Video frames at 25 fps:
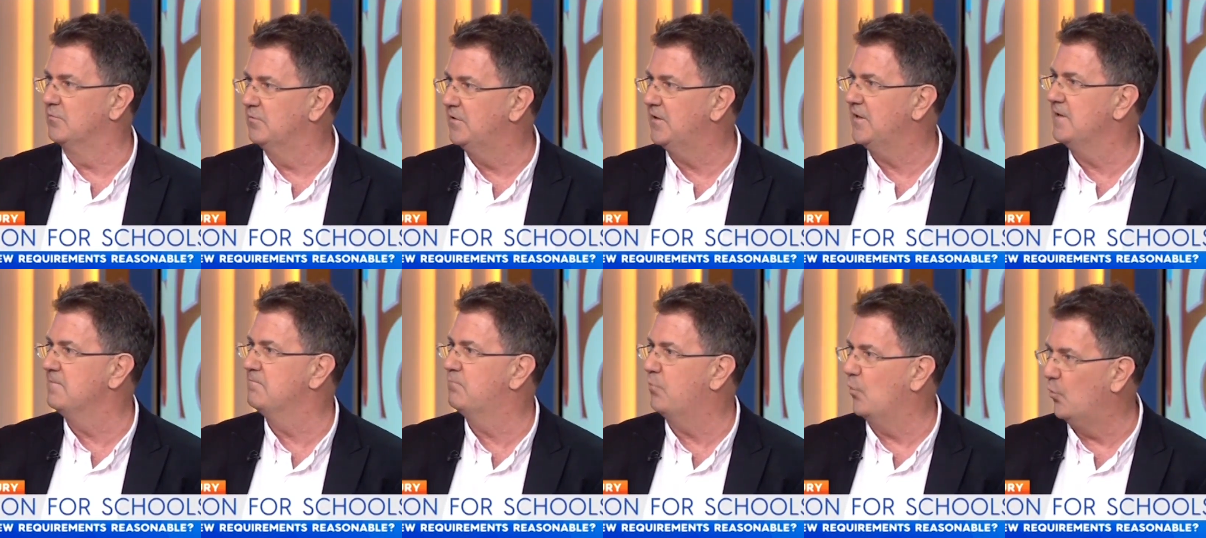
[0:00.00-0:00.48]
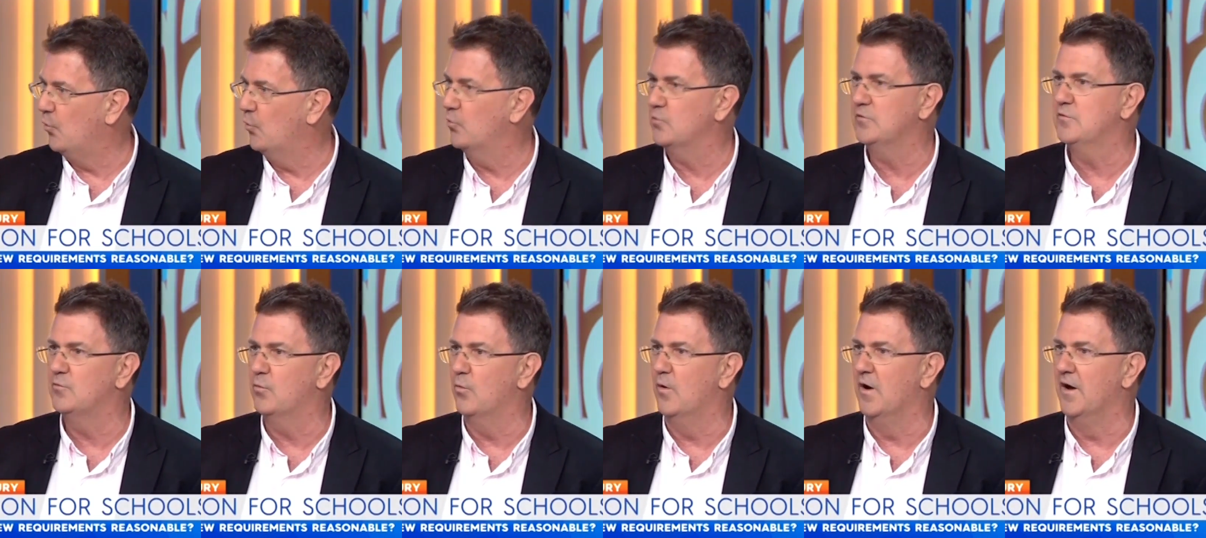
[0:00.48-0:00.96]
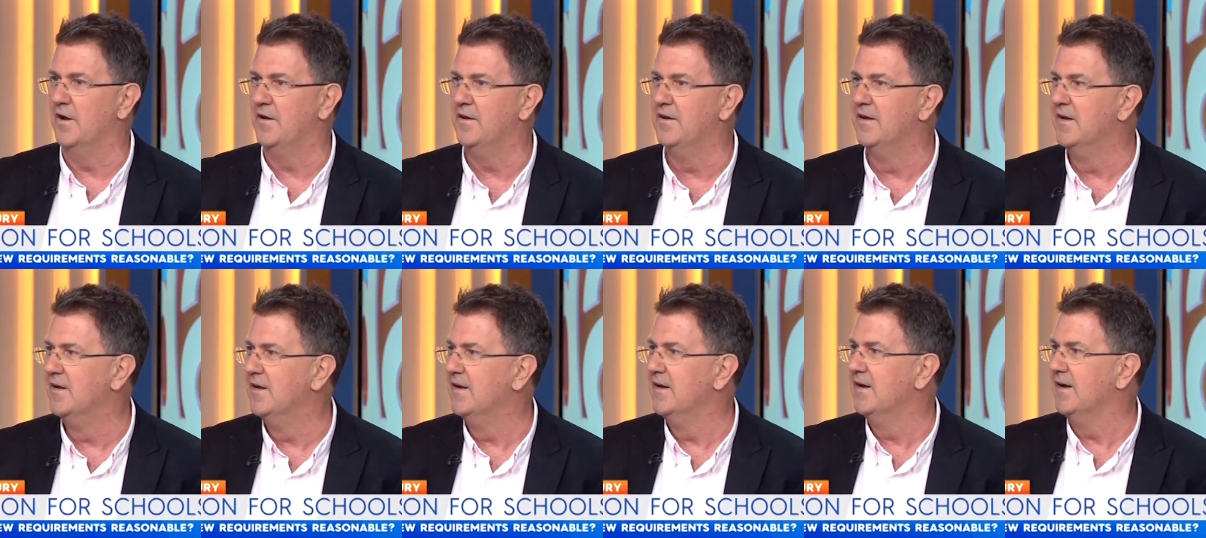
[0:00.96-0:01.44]
really important one.
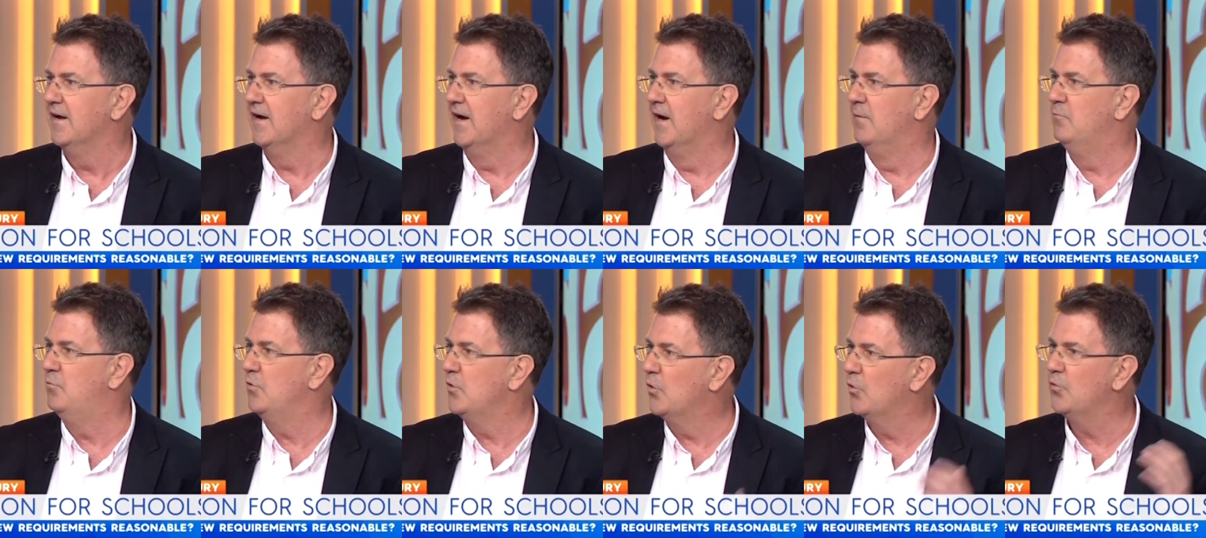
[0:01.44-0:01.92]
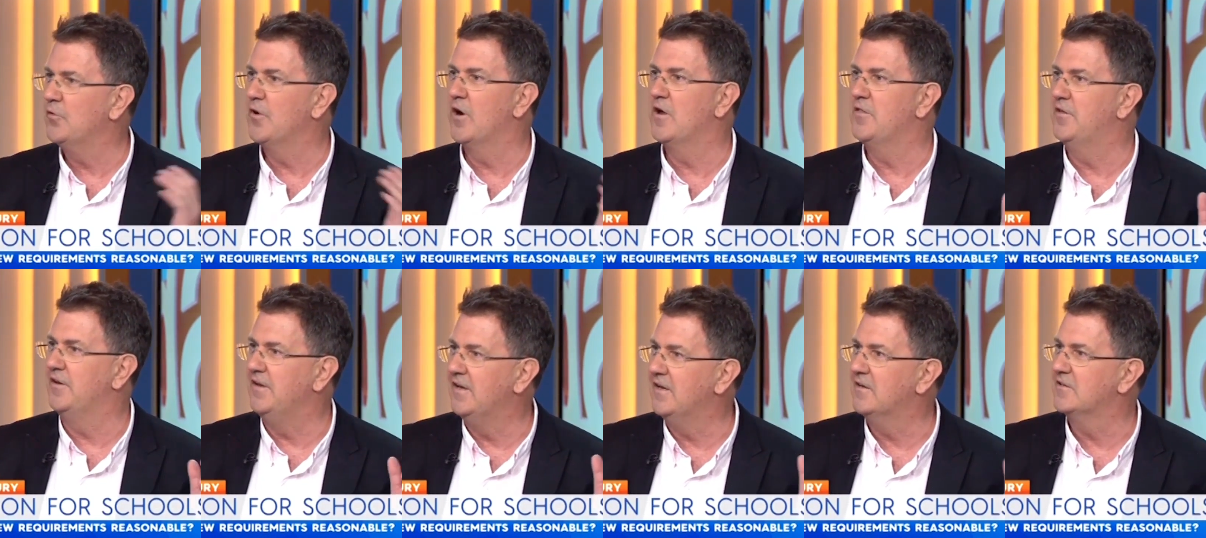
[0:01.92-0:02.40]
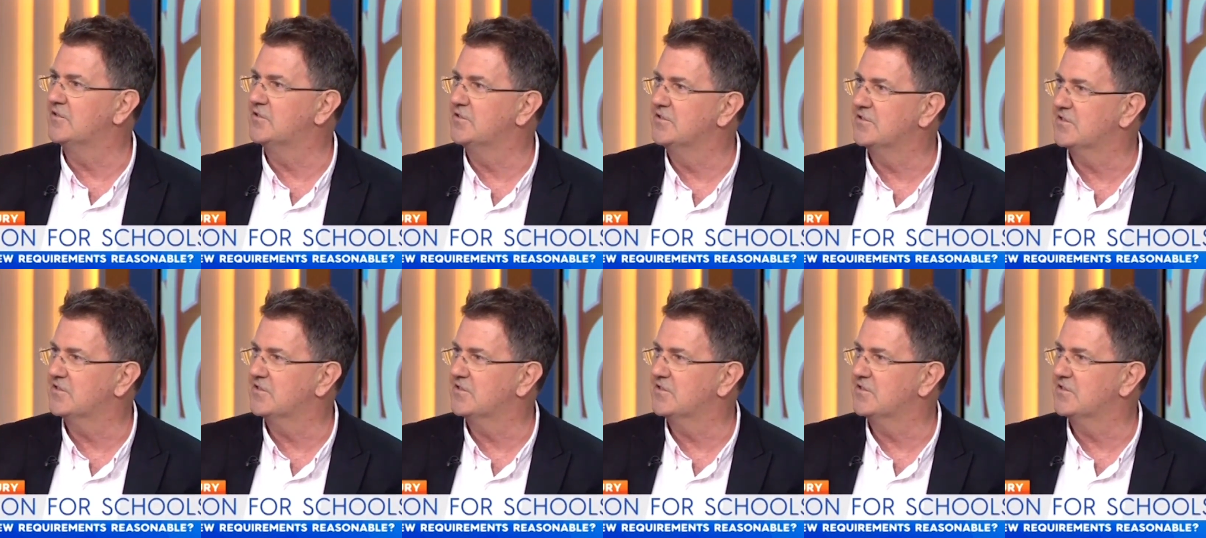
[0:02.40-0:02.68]
Um, we all know that English is